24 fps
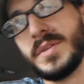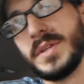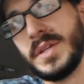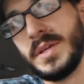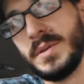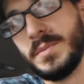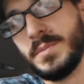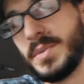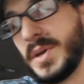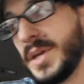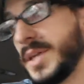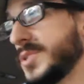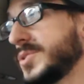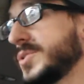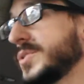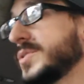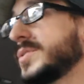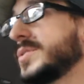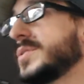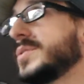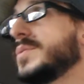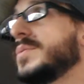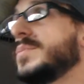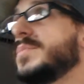than
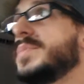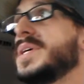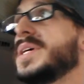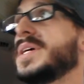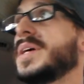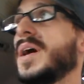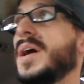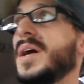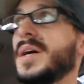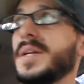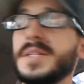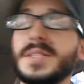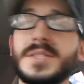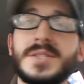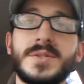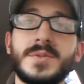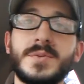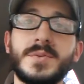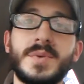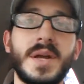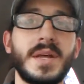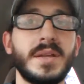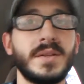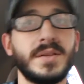impatient. Being honest
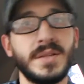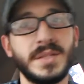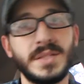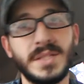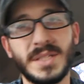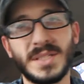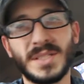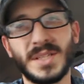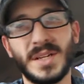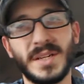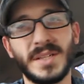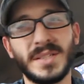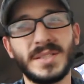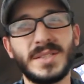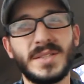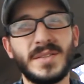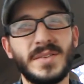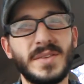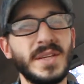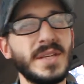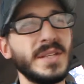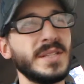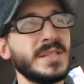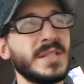rather than dishonest.
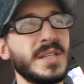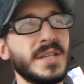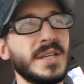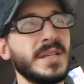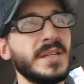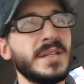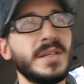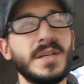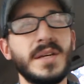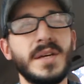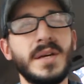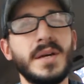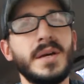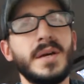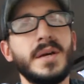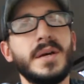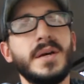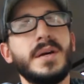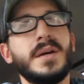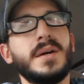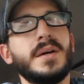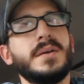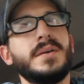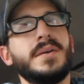Things that
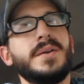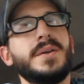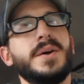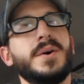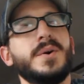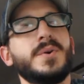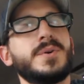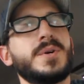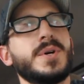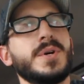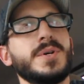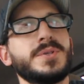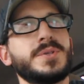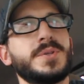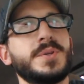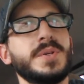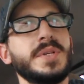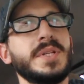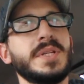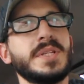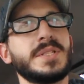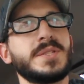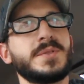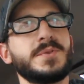no culture
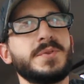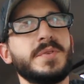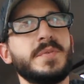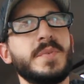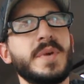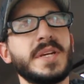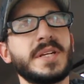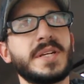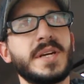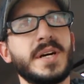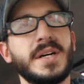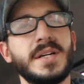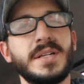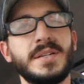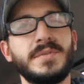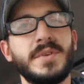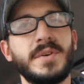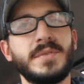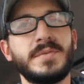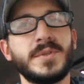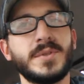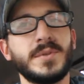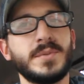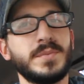in the history of mankind have
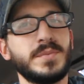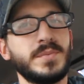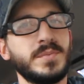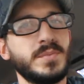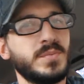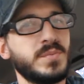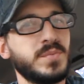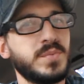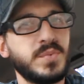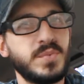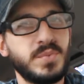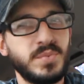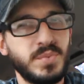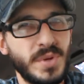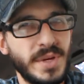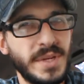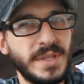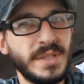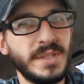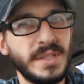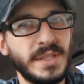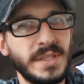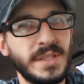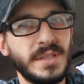ever
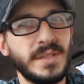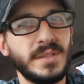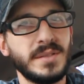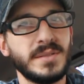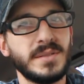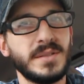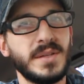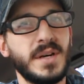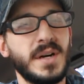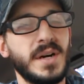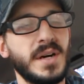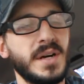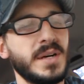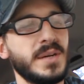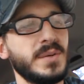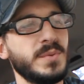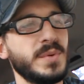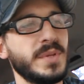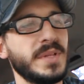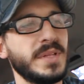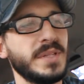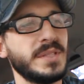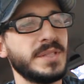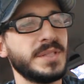really, uh,
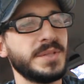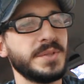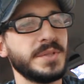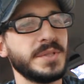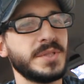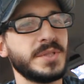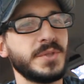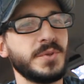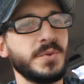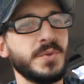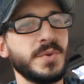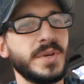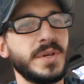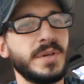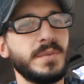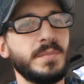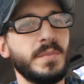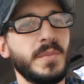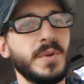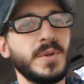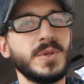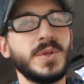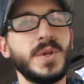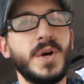with any serious degree,
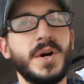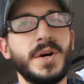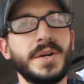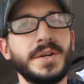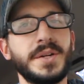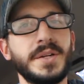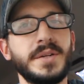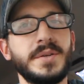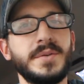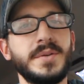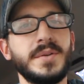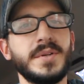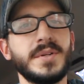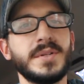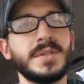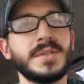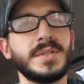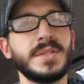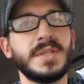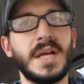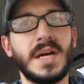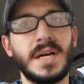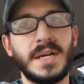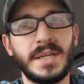lauded.
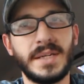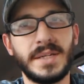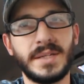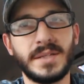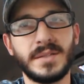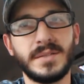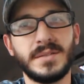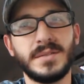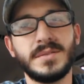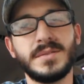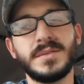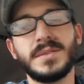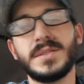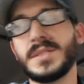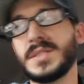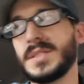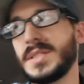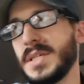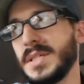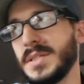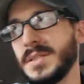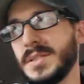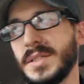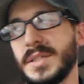Lying,
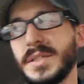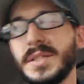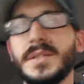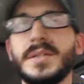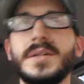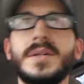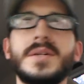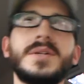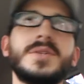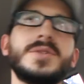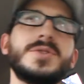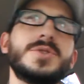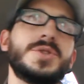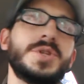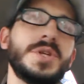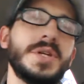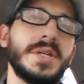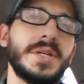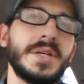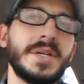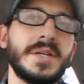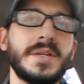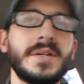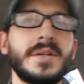stealing,
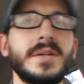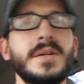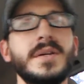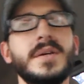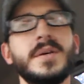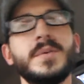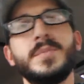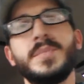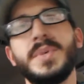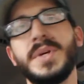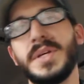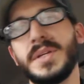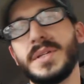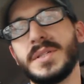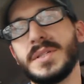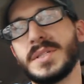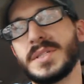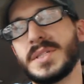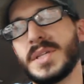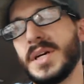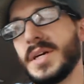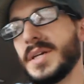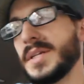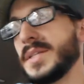cheating, being
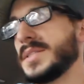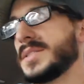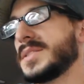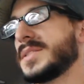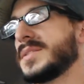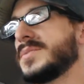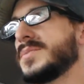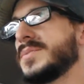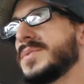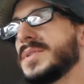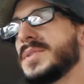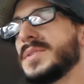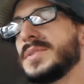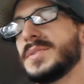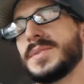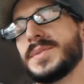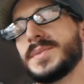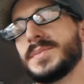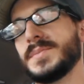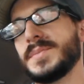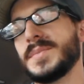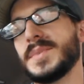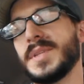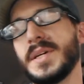dishonest, well,
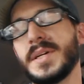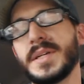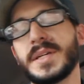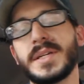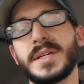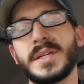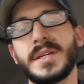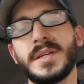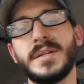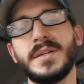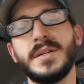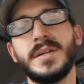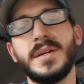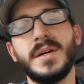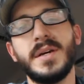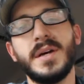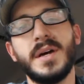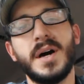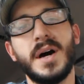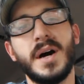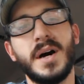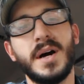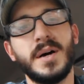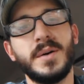it's lying again,
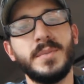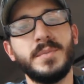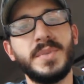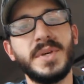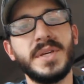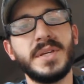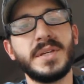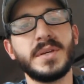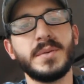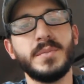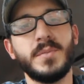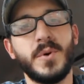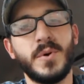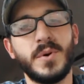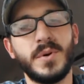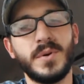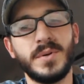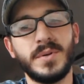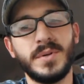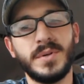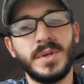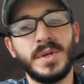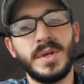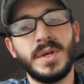um, being
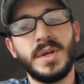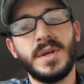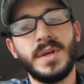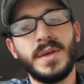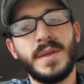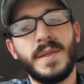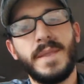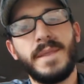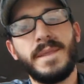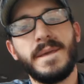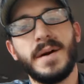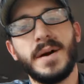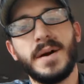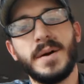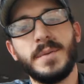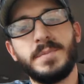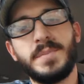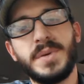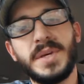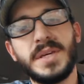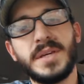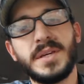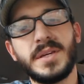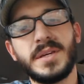immoral, uh,
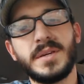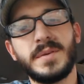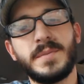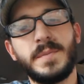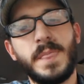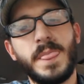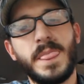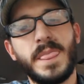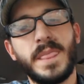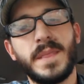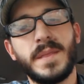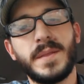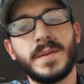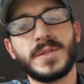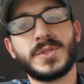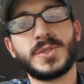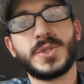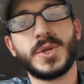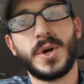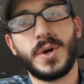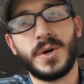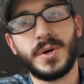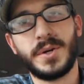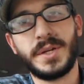being
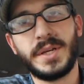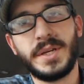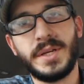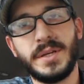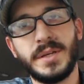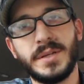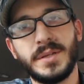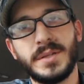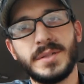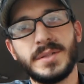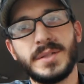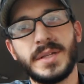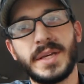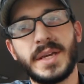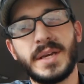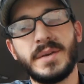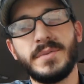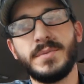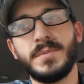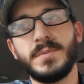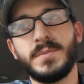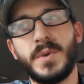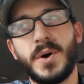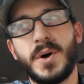tardy. Like
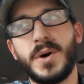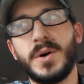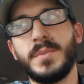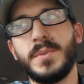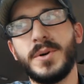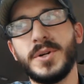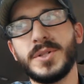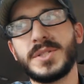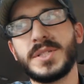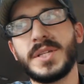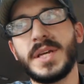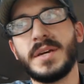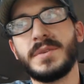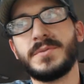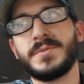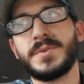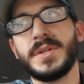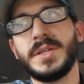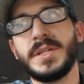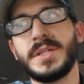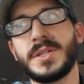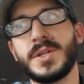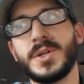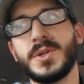ev- almost
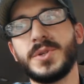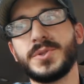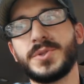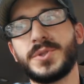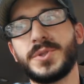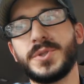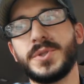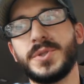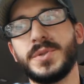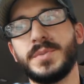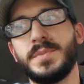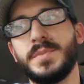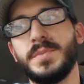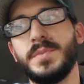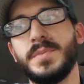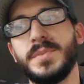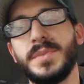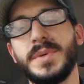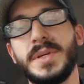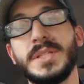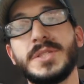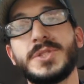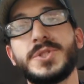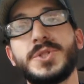every culture,
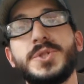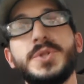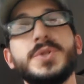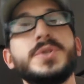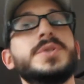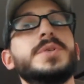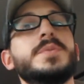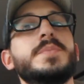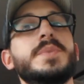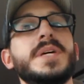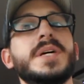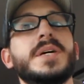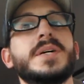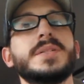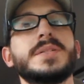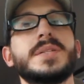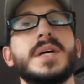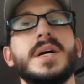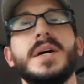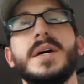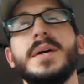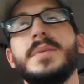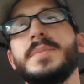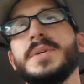it's good to be on
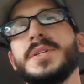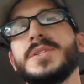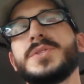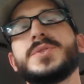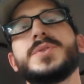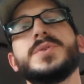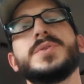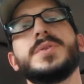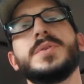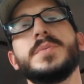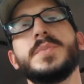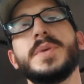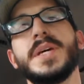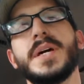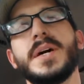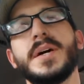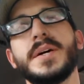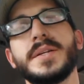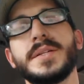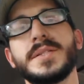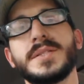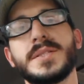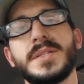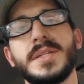time, it's good to be
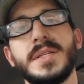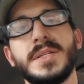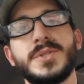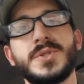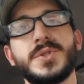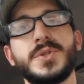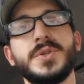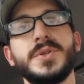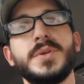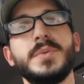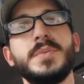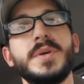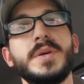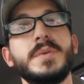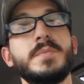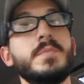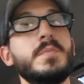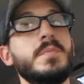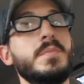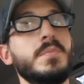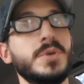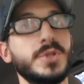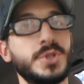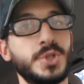honest, it's good to be
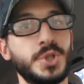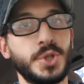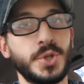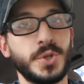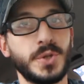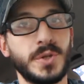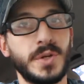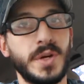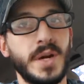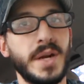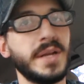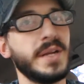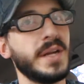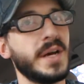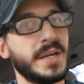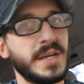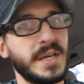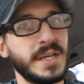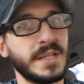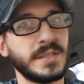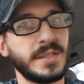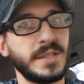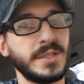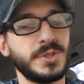mature and not
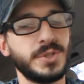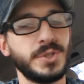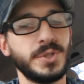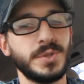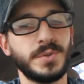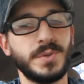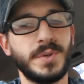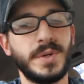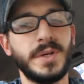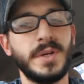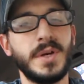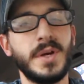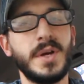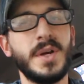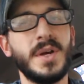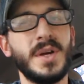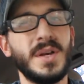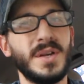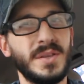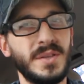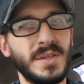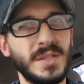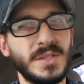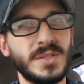act like children.
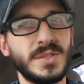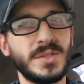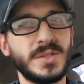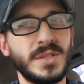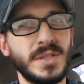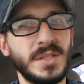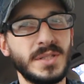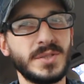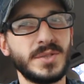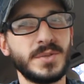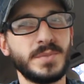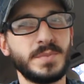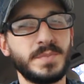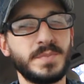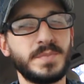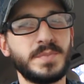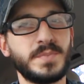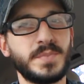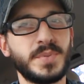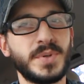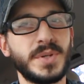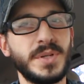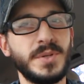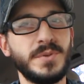These these are
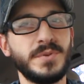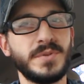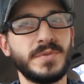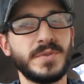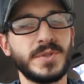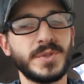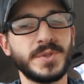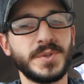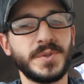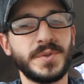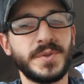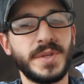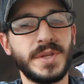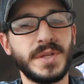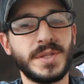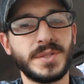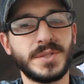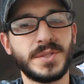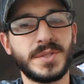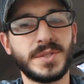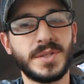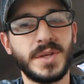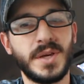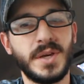pretty universal
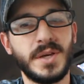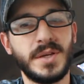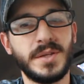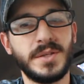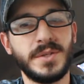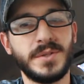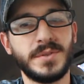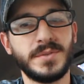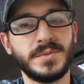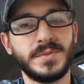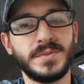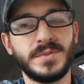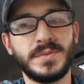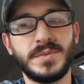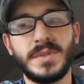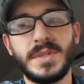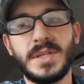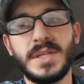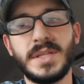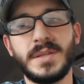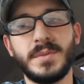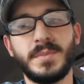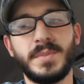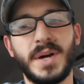things. Uh, you don't
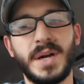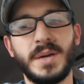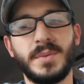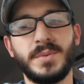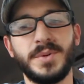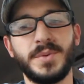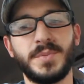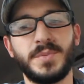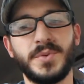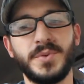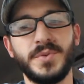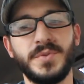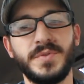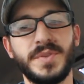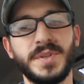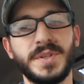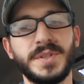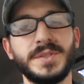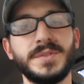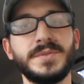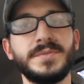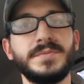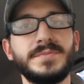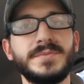need the Bible to prove
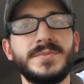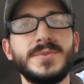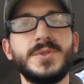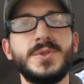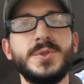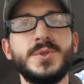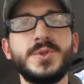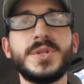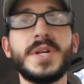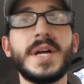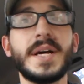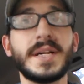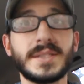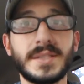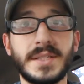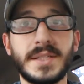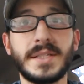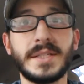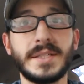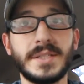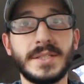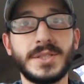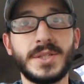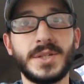that you should act
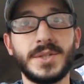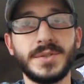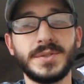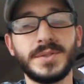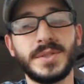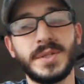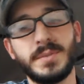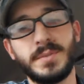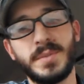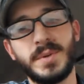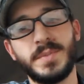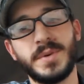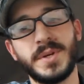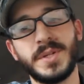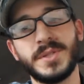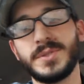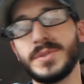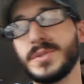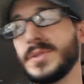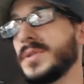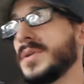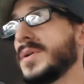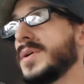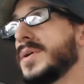like an adult and be
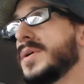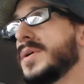patient.